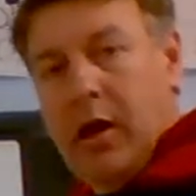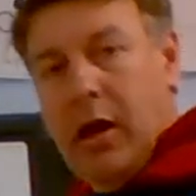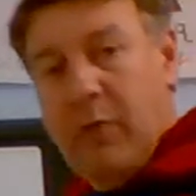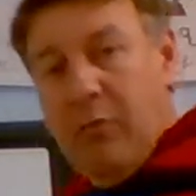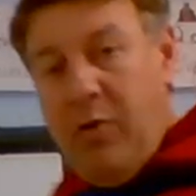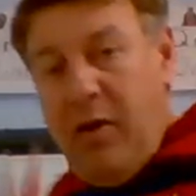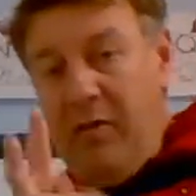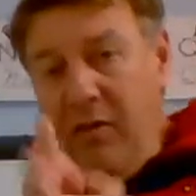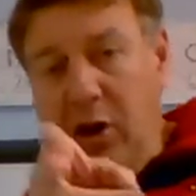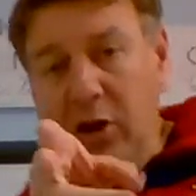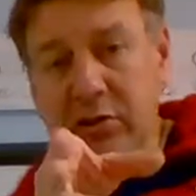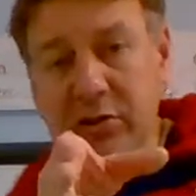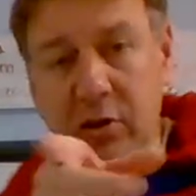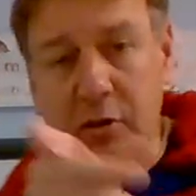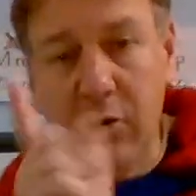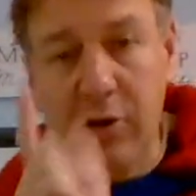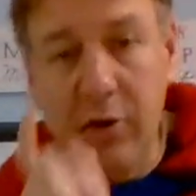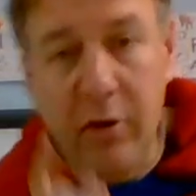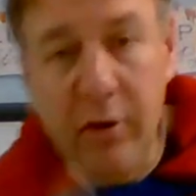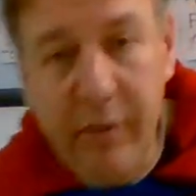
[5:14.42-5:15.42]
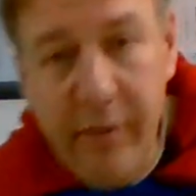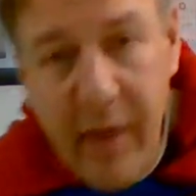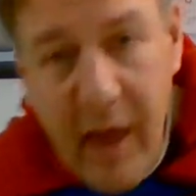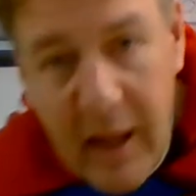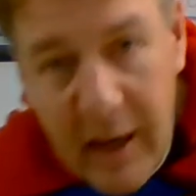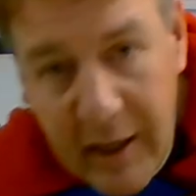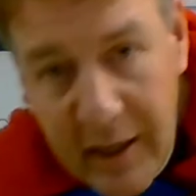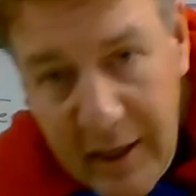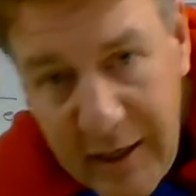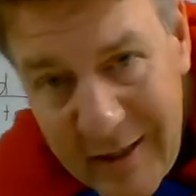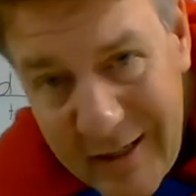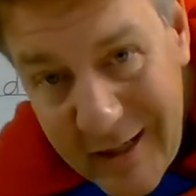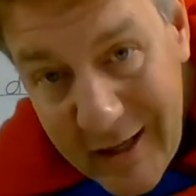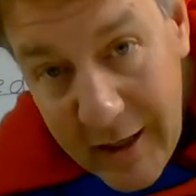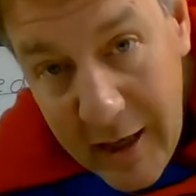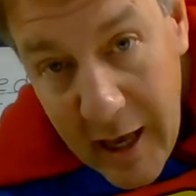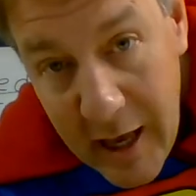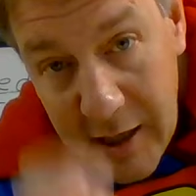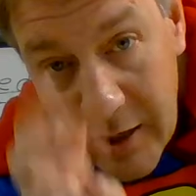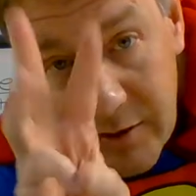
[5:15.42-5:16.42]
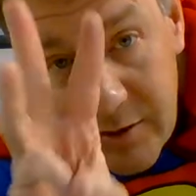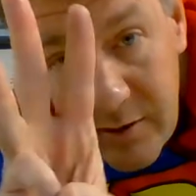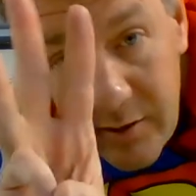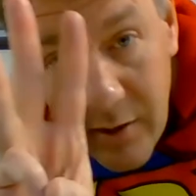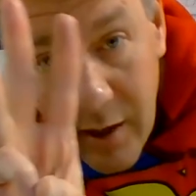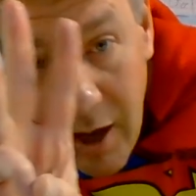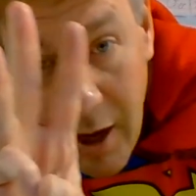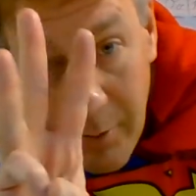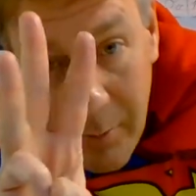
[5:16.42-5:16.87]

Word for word: and we've also learned that ed has